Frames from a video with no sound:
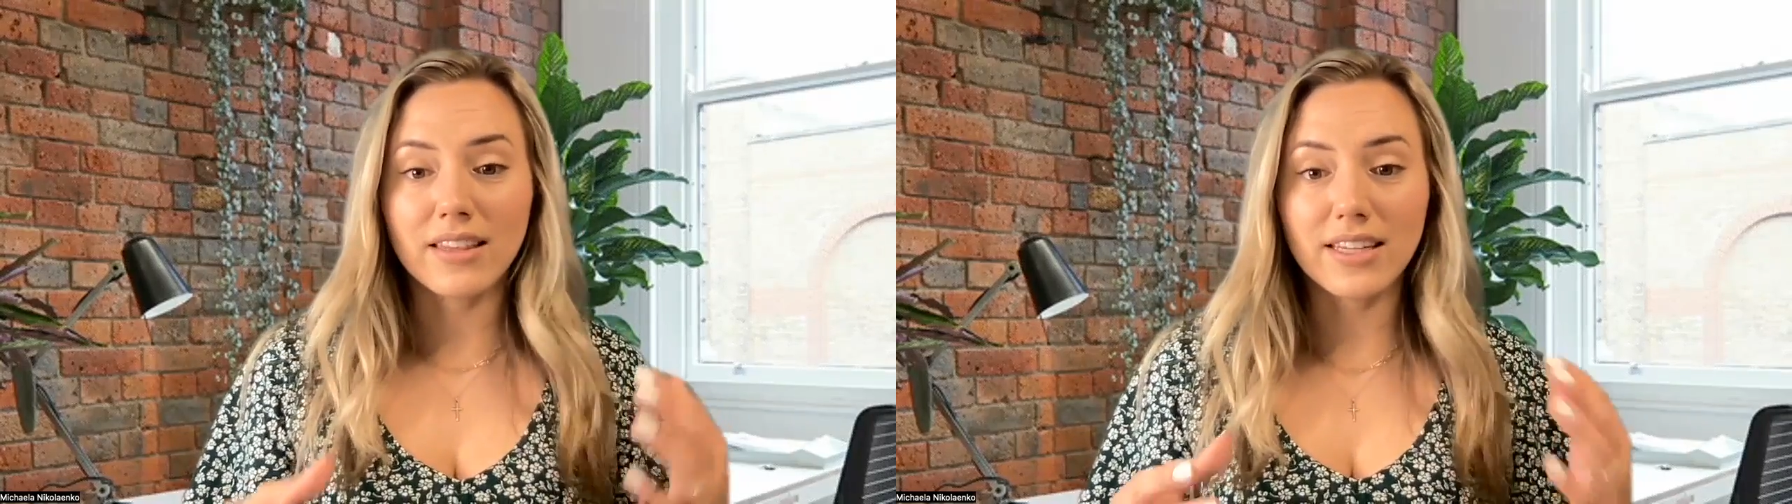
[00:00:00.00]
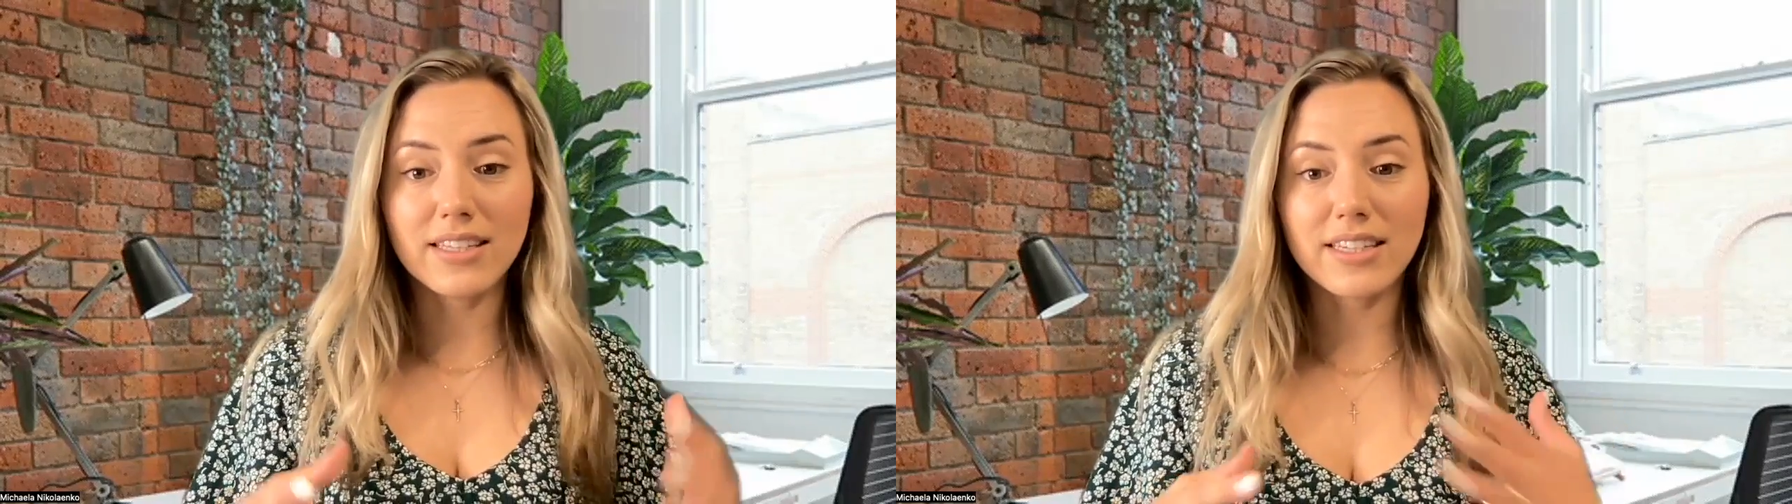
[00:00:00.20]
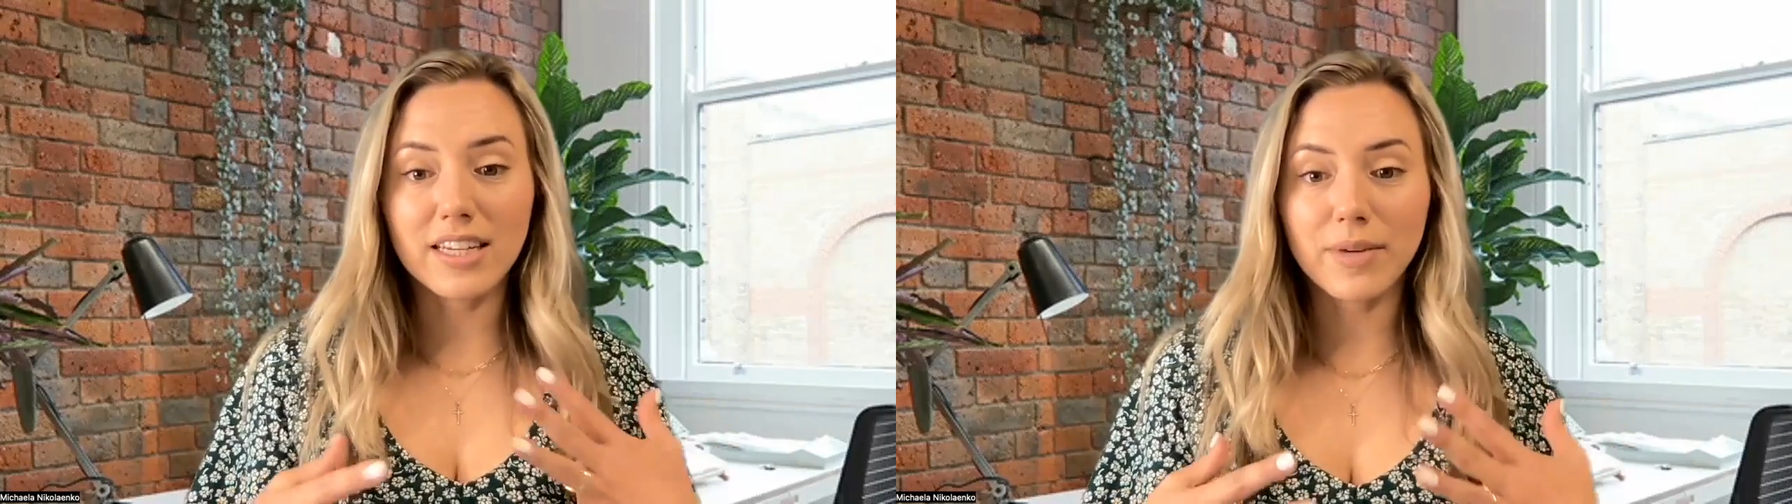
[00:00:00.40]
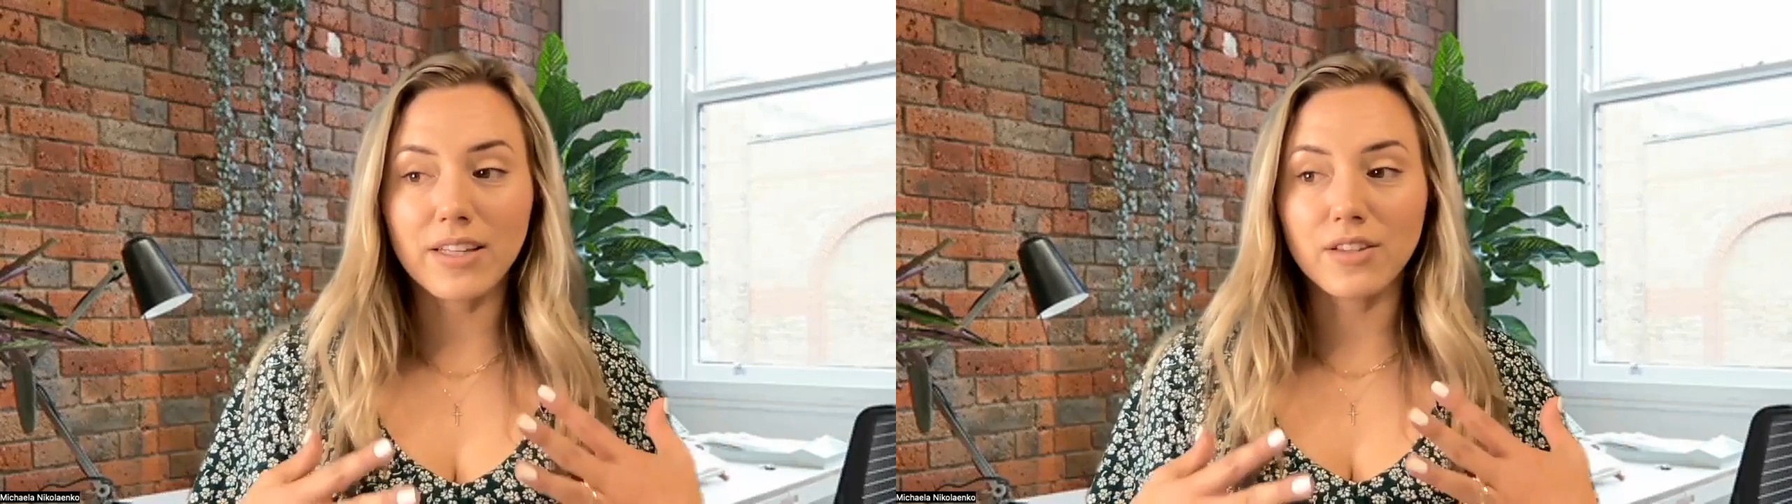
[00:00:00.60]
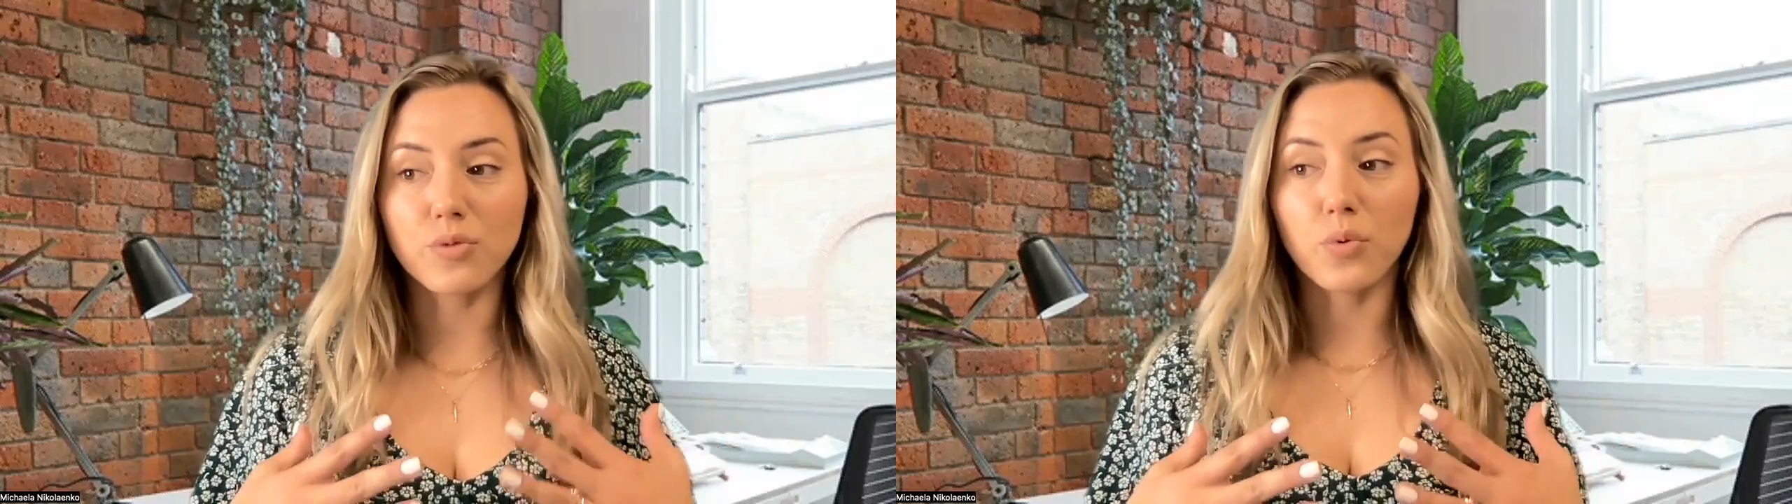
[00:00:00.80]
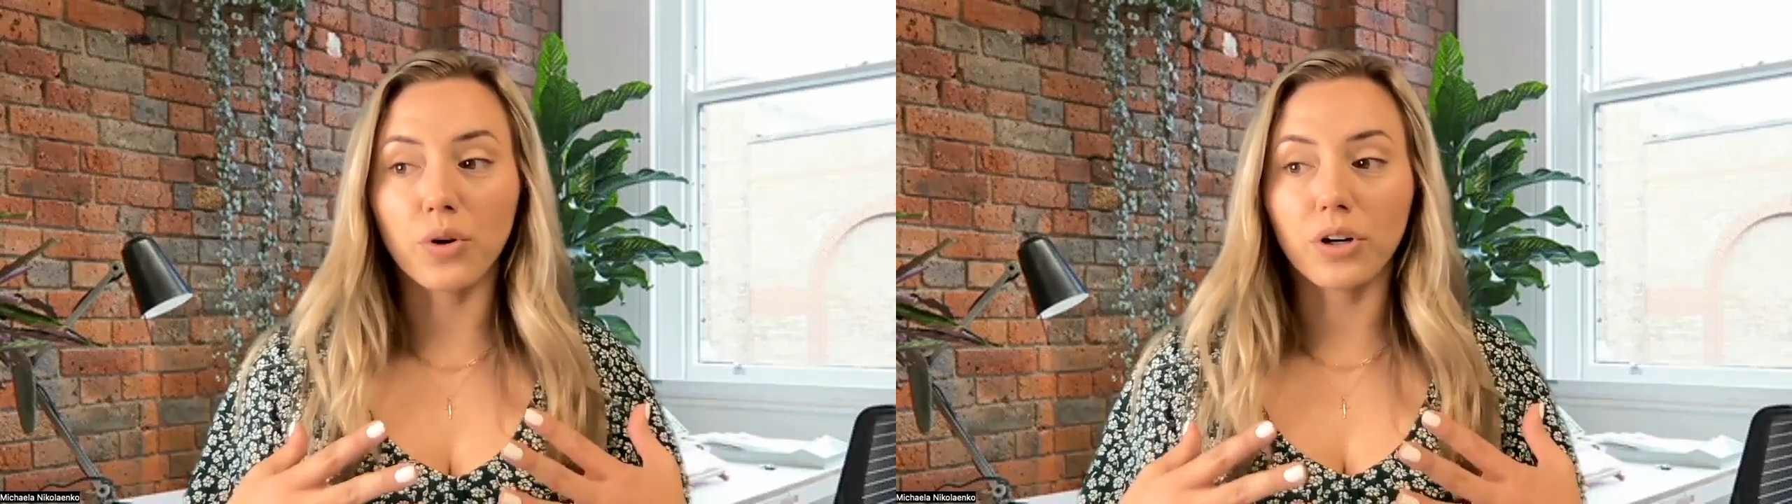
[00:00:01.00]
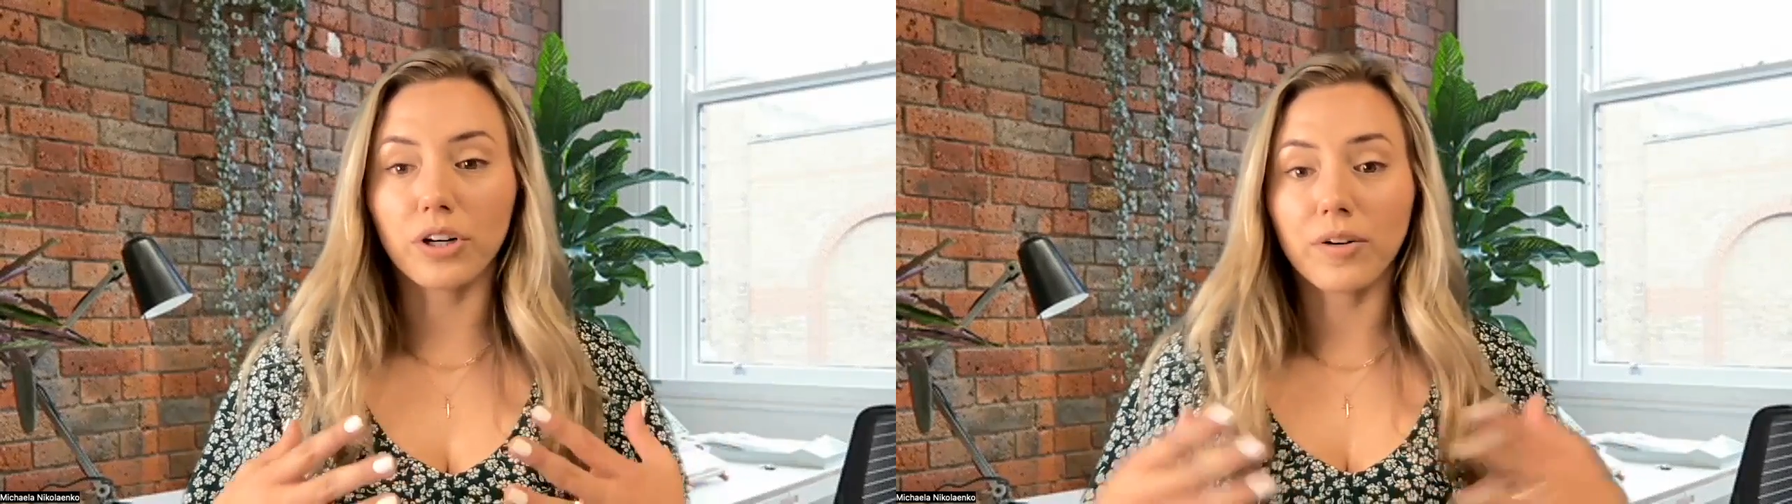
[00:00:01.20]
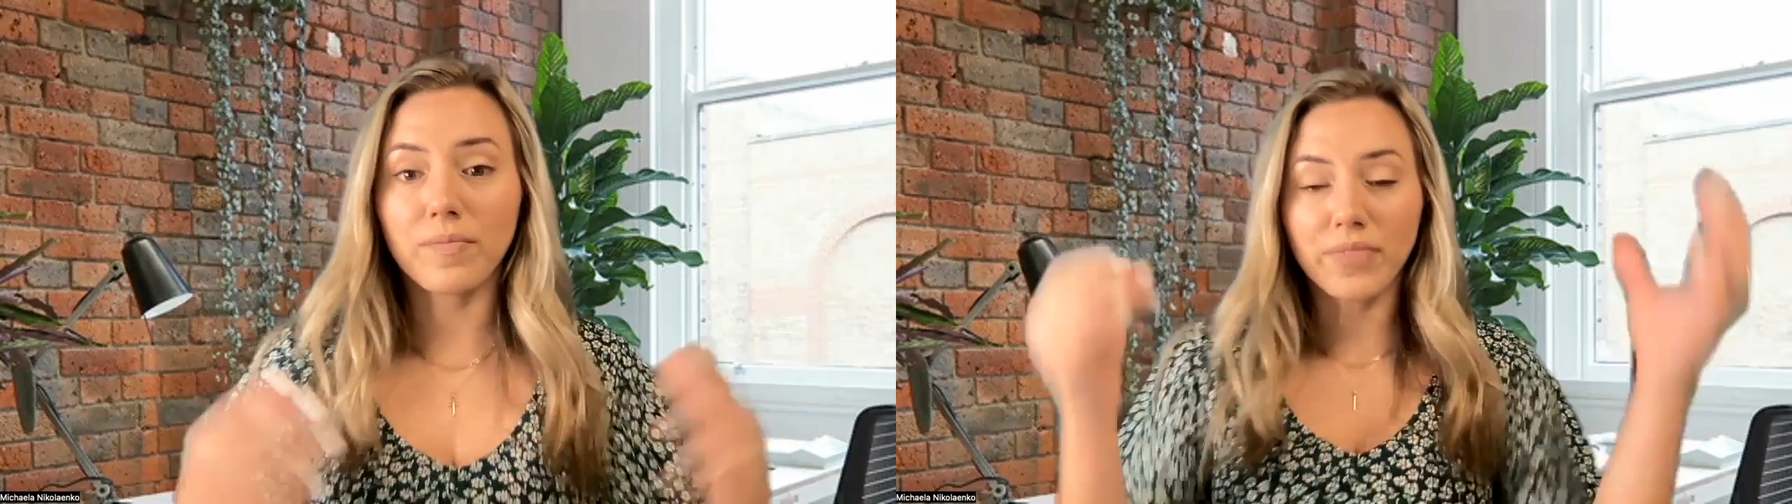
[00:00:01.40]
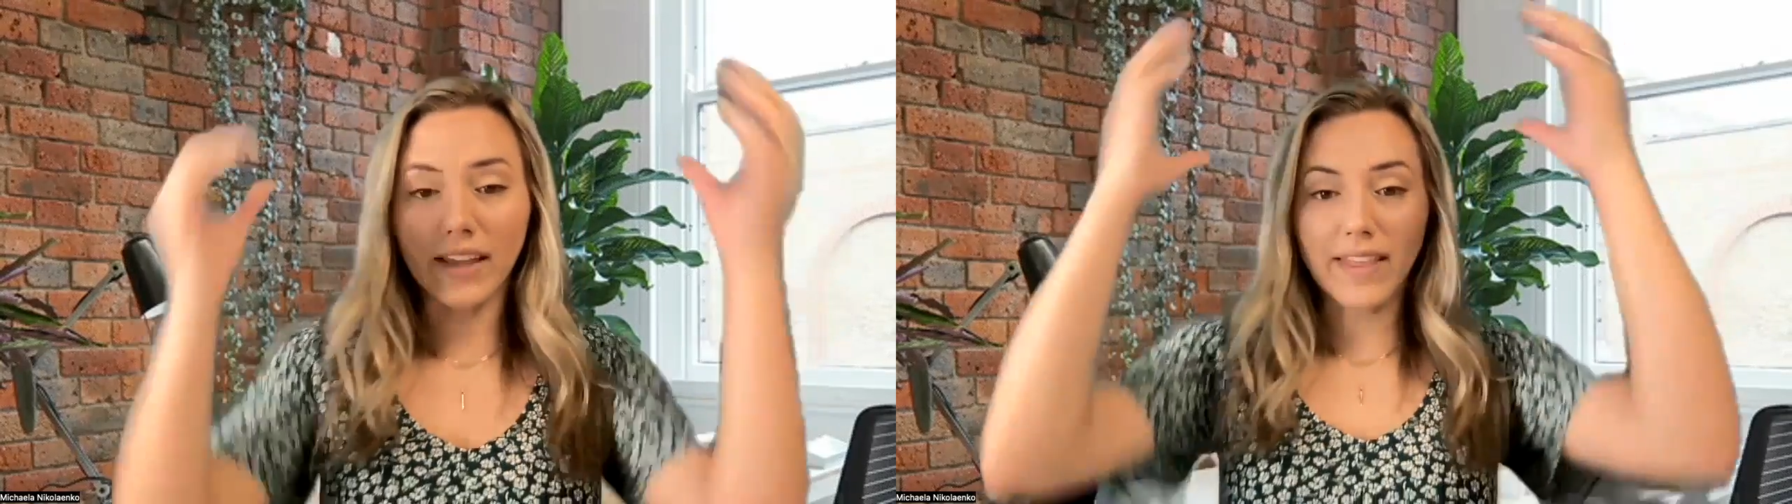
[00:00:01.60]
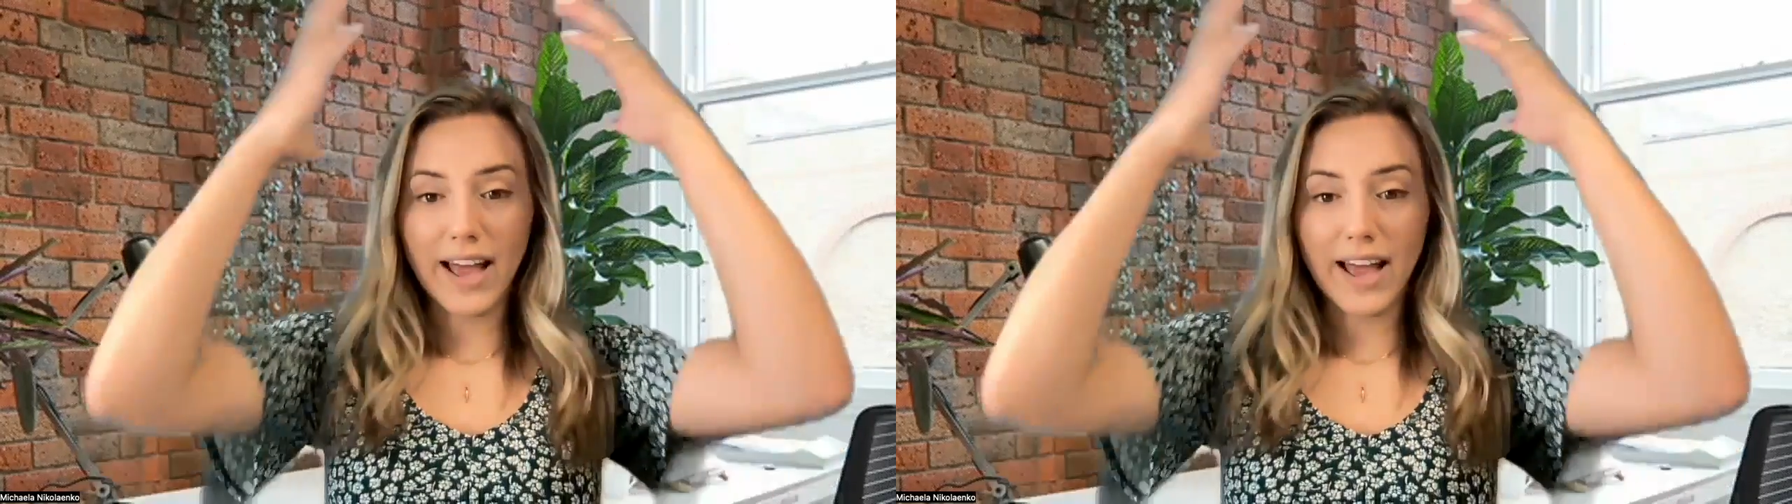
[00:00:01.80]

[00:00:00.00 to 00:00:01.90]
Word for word: these demons were like,